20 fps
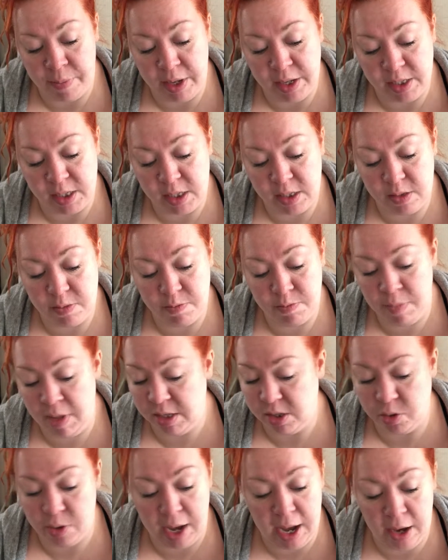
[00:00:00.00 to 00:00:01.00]
His
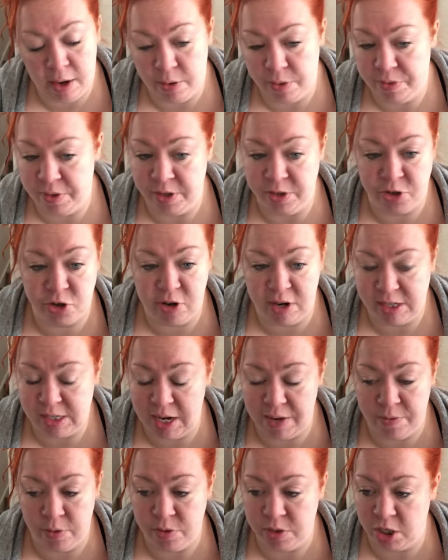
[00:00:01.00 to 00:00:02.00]
mental health and stress
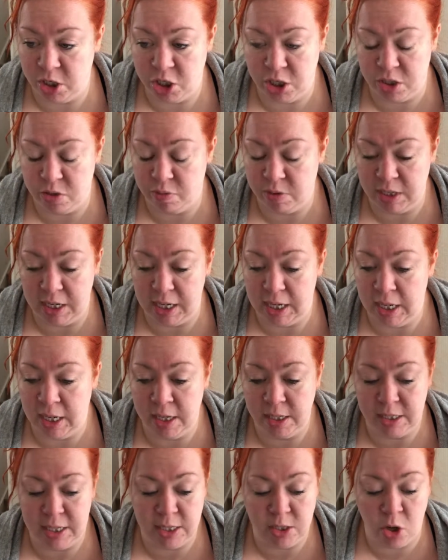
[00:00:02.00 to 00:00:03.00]
levels are just
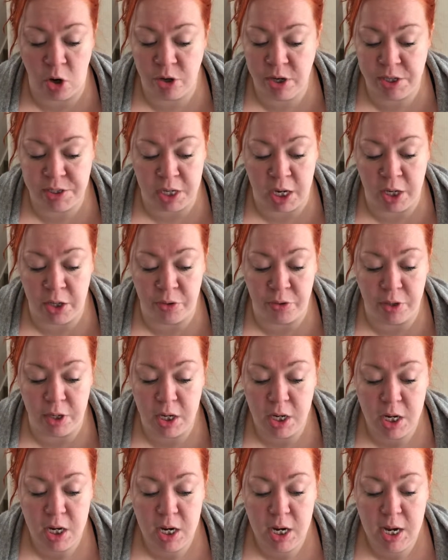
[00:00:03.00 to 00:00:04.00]
ridiculous. He's on his own.
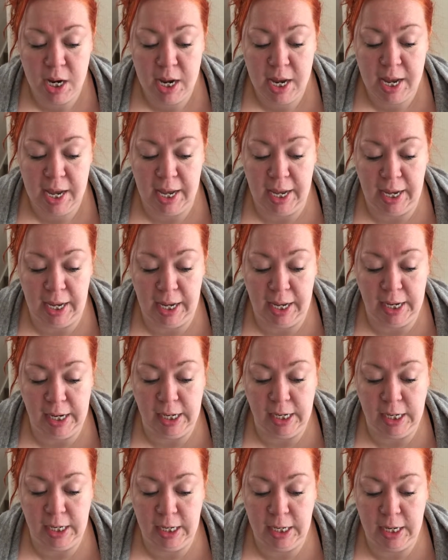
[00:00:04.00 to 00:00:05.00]

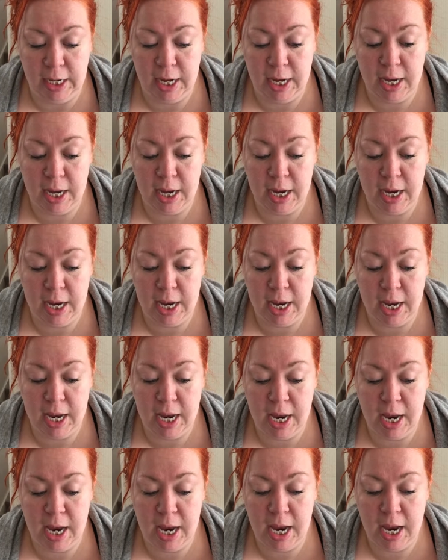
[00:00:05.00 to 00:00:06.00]
He
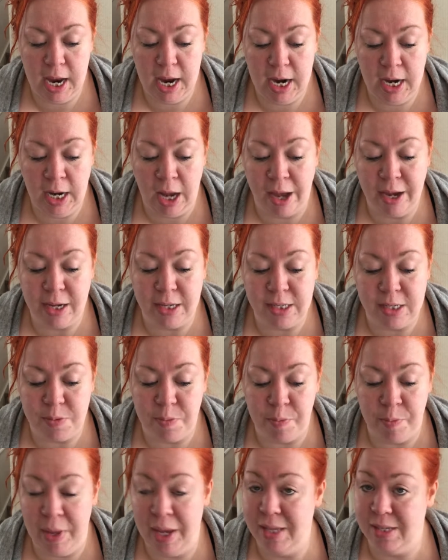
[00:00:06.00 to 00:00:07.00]

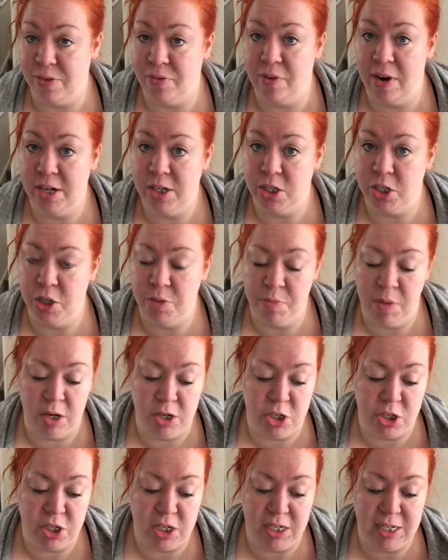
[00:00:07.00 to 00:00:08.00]
likes me as a friend too
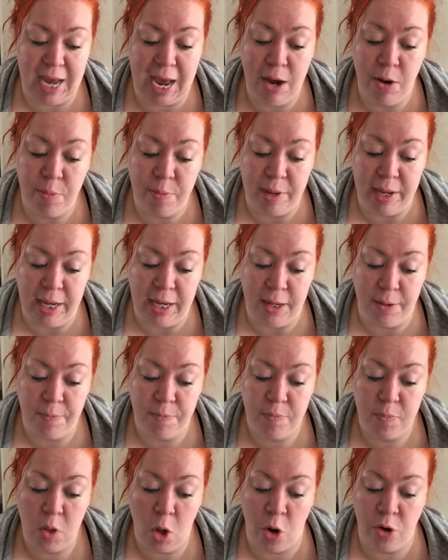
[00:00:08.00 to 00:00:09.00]
much to tell me,
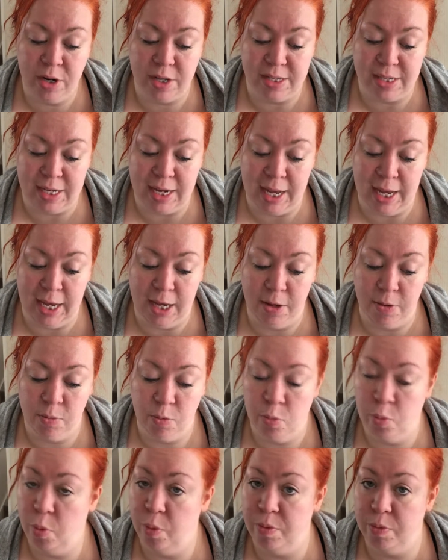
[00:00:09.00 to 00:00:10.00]
honestly,
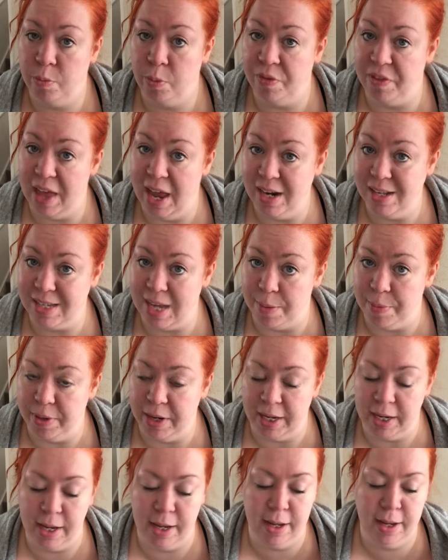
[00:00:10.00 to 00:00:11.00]
what the hell is
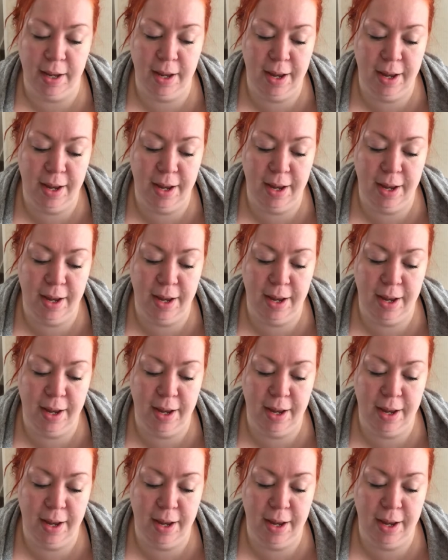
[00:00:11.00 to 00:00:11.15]
happening.